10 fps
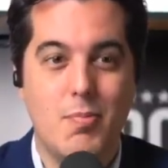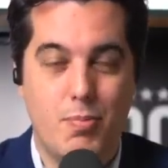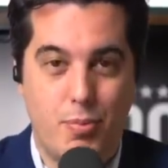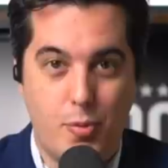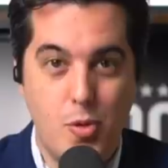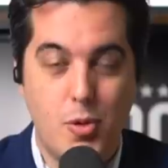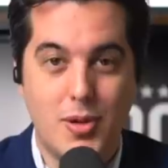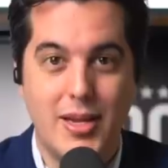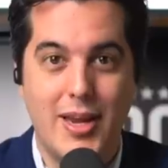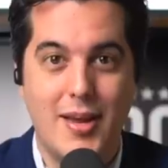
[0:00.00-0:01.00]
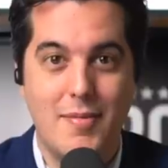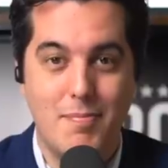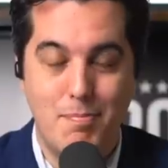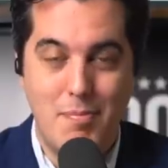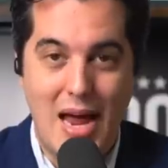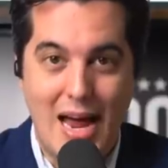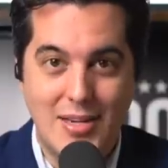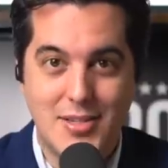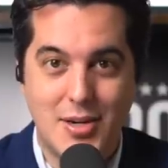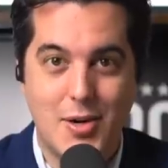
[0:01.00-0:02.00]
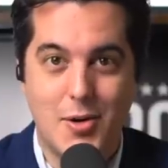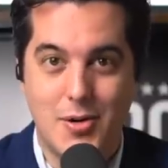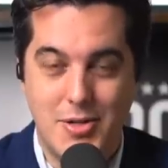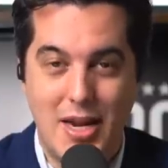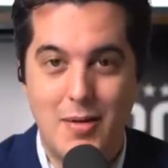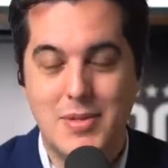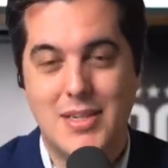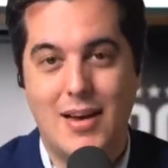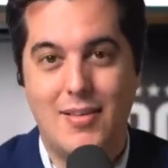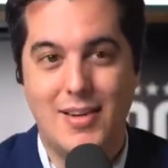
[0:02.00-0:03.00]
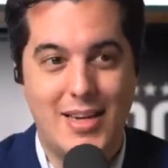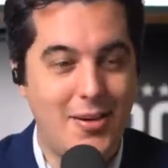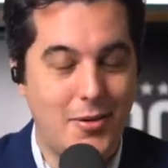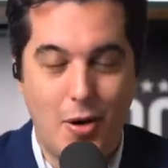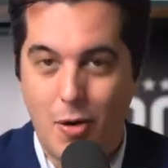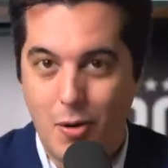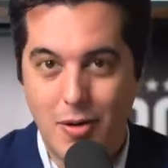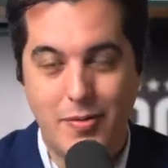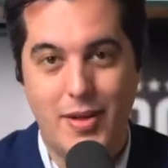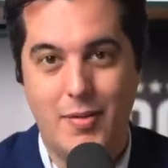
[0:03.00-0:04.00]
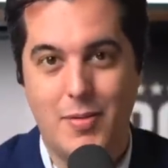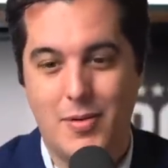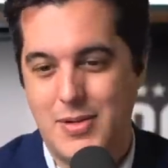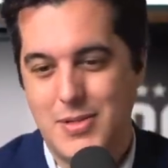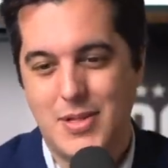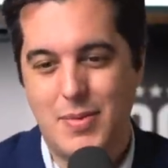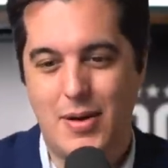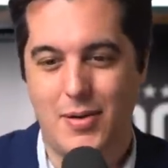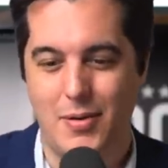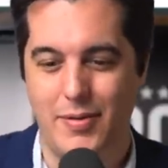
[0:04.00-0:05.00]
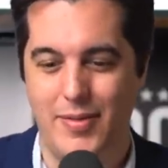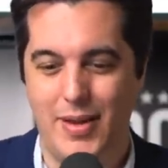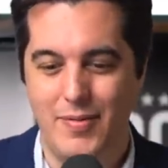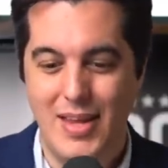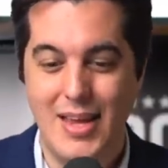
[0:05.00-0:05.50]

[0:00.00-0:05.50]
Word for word: brutally massacred Jamestown, killed all of them, or just about all of them.